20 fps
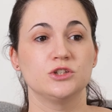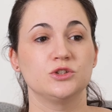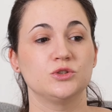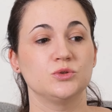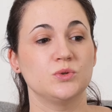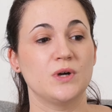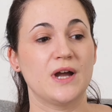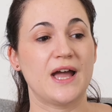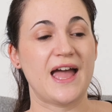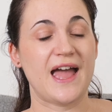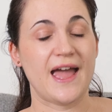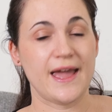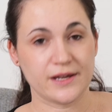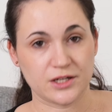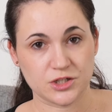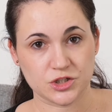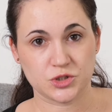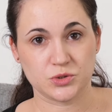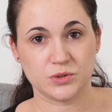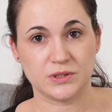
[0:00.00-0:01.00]
to
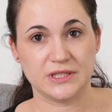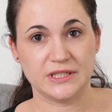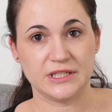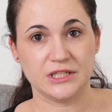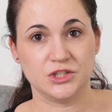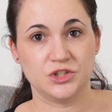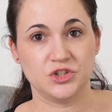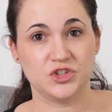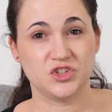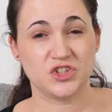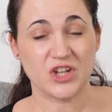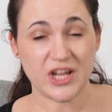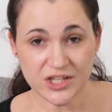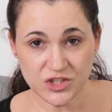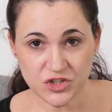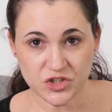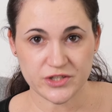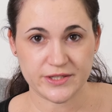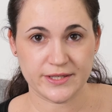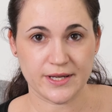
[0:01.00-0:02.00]
actually
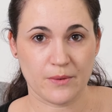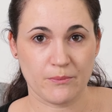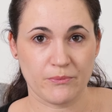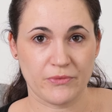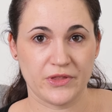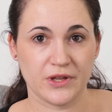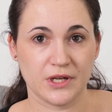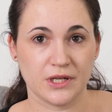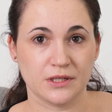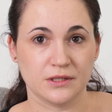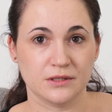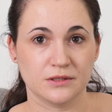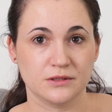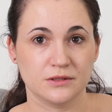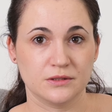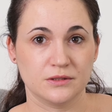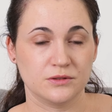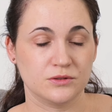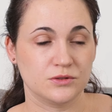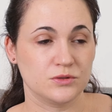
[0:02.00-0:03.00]
change something,
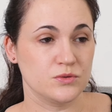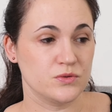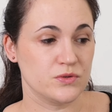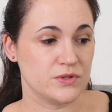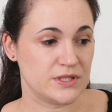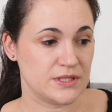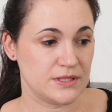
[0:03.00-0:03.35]
to